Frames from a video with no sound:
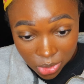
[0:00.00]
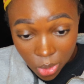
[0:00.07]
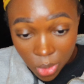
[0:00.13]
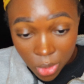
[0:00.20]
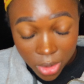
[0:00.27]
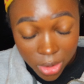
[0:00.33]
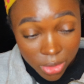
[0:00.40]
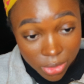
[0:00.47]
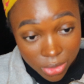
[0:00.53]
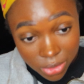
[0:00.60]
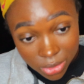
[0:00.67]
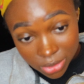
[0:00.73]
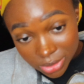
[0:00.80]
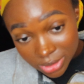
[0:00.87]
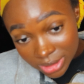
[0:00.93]

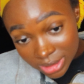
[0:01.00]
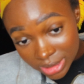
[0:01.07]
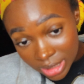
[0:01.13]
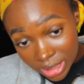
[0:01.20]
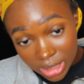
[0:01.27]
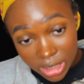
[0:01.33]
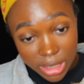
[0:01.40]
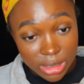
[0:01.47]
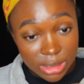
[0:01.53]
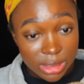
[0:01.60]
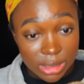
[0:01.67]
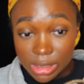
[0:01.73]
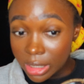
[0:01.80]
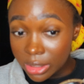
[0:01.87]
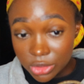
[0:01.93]
oil city
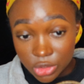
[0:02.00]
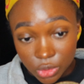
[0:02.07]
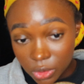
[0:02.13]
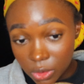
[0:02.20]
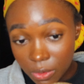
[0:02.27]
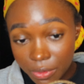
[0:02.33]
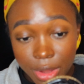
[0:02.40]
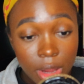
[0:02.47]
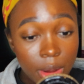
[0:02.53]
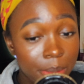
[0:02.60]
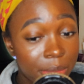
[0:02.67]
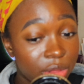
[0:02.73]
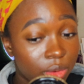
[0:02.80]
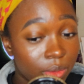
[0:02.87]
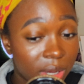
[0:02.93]
central.
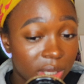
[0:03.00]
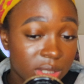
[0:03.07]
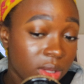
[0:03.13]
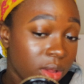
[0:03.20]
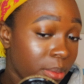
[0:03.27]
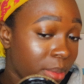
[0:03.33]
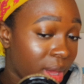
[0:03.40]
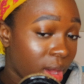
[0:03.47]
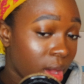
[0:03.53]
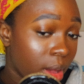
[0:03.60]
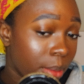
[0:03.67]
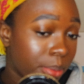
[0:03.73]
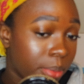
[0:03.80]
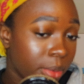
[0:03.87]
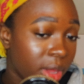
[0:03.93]
But the rest of the
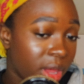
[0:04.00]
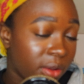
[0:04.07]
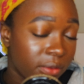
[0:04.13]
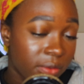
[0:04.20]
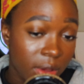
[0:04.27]
makeup and